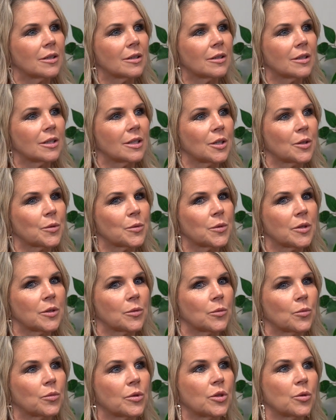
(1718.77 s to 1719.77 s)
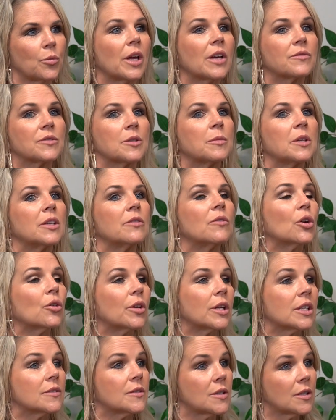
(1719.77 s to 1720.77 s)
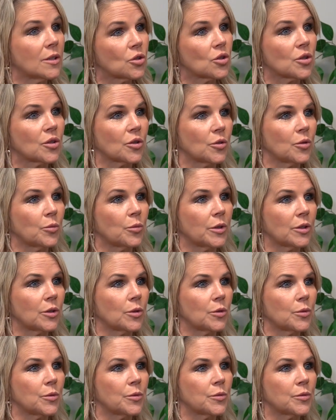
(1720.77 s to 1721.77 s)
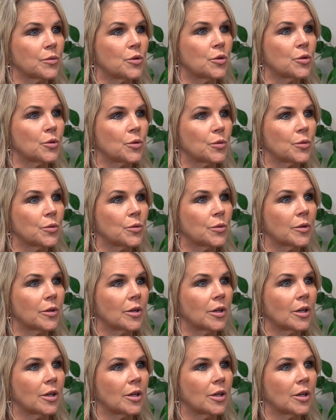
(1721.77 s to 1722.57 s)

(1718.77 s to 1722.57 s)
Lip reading: that we have to be very intentional when you do.